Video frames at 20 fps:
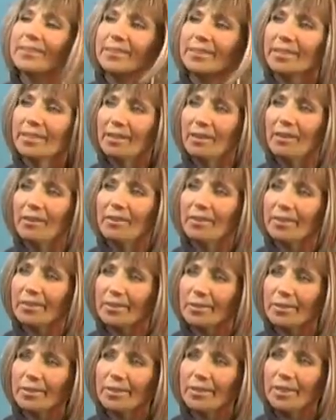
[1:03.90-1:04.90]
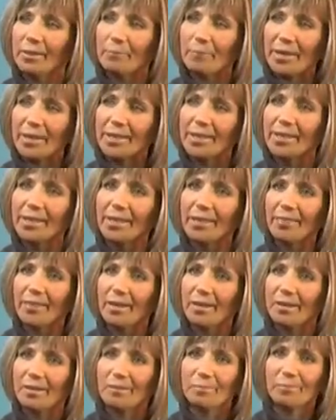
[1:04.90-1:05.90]
you know, embedding in
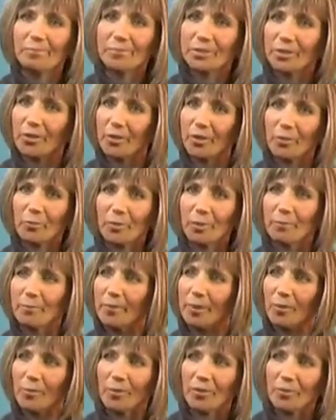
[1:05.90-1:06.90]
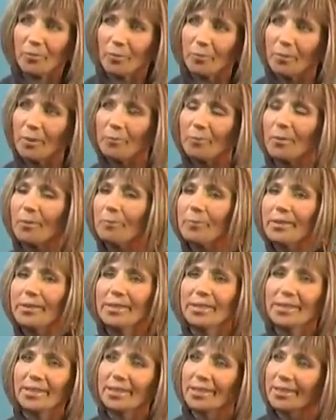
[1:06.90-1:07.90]
them so they'll re always remember
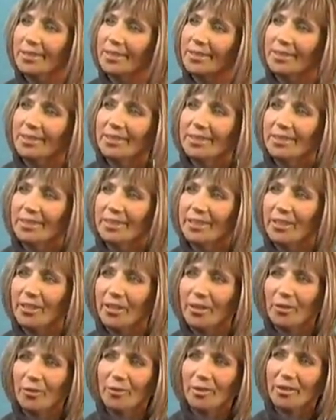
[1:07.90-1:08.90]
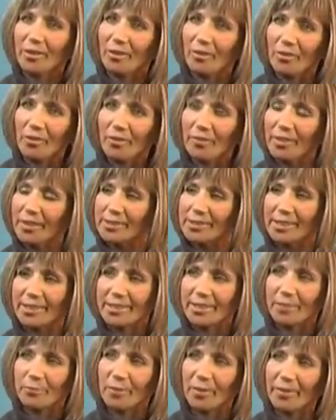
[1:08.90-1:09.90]
me, you know, and all the things I
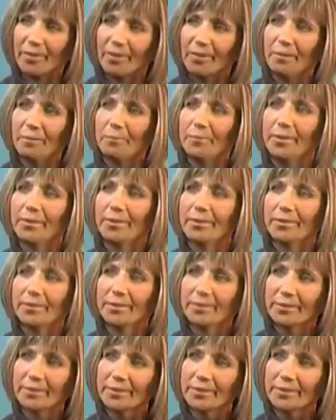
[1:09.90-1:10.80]
did with them. And